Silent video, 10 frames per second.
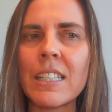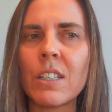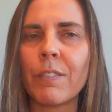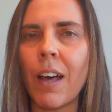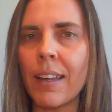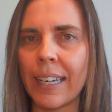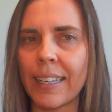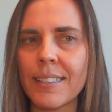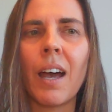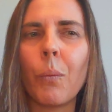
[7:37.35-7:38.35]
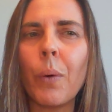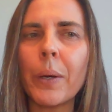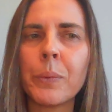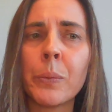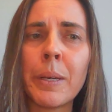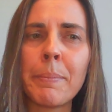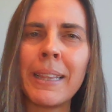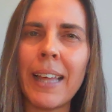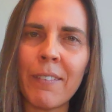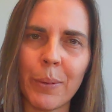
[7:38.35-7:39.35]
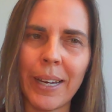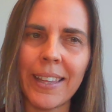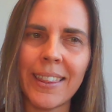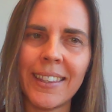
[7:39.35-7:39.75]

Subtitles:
or phonics. What would we be left with?